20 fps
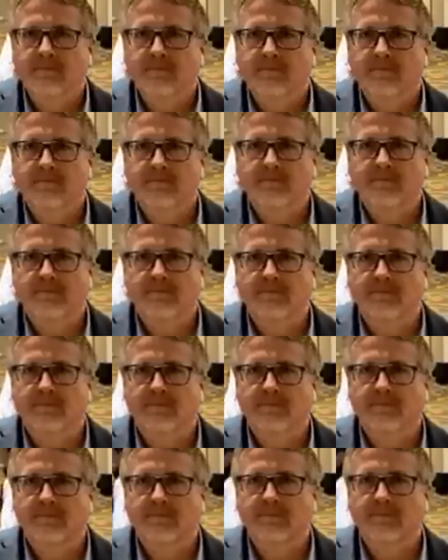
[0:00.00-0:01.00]

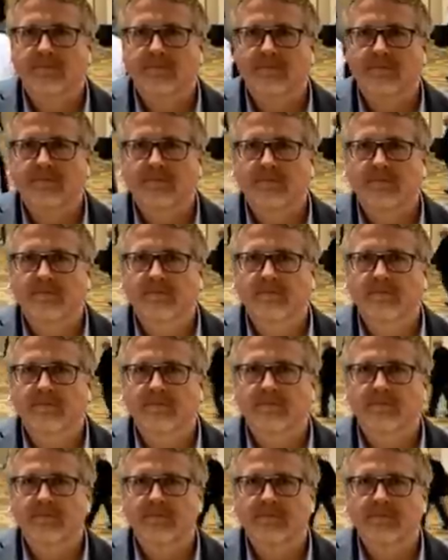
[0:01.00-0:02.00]

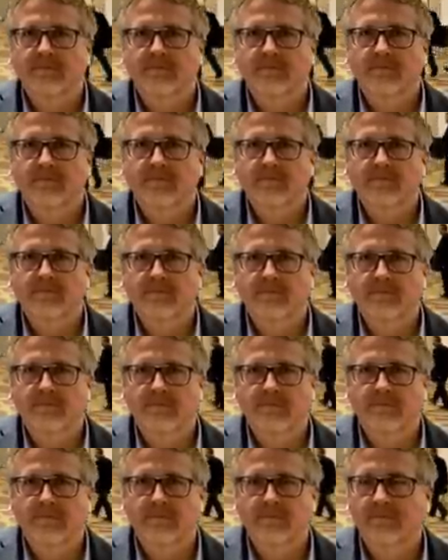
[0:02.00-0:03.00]

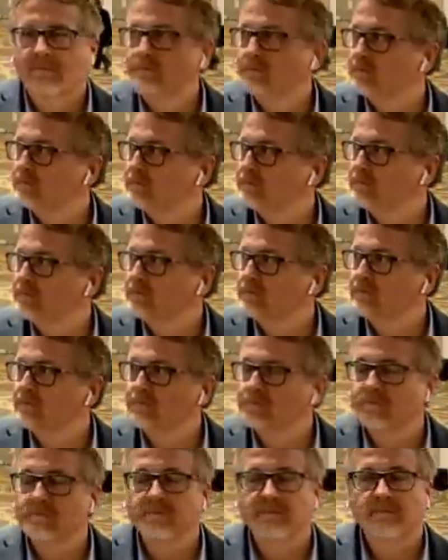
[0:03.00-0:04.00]

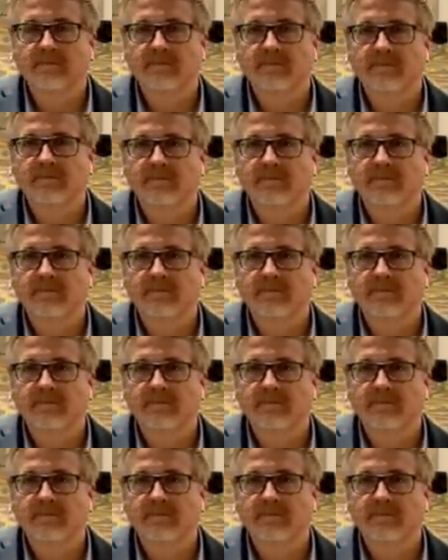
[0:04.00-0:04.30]
This person isn't speaking.